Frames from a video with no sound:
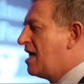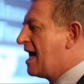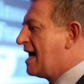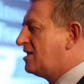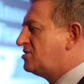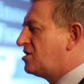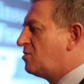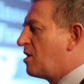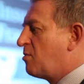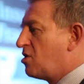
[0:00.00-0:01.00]
and
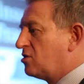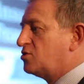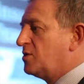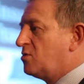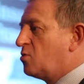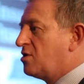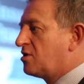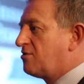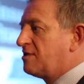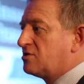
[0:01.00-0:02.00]
where we are doing
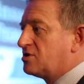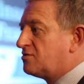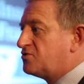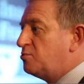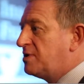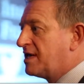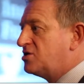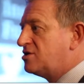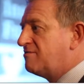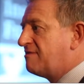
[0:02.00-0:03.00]
work, I think there's a lot of
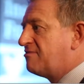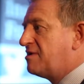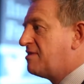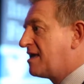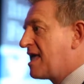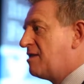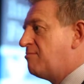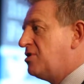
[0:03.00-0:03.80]
duplication of effort, and that can't be